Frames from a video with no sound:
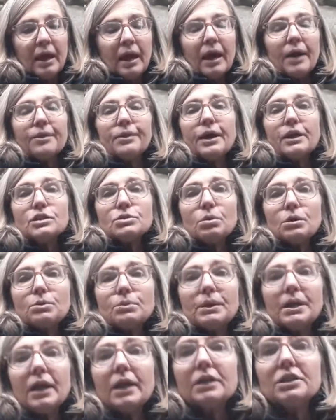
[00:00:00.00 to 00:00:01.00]
And that's what
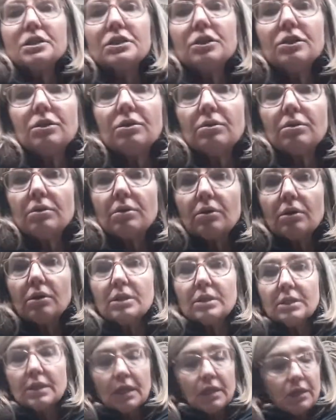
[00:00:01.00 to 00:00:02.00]
we're going to do
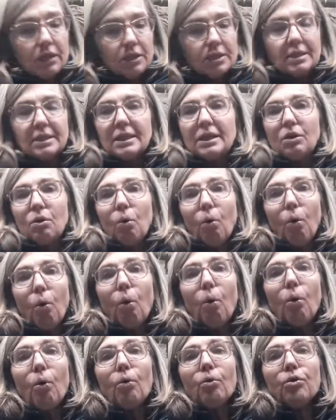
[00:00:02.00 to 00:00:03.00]
continuously
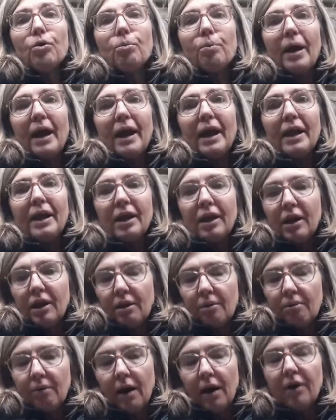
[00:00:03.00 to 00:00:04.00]
all the way
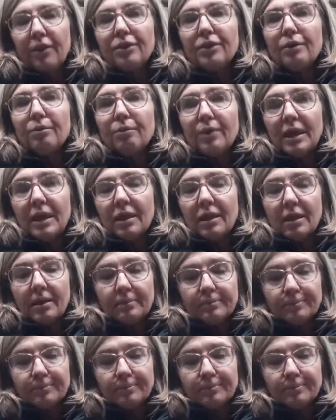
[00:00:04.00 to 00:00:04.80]
around the wreath.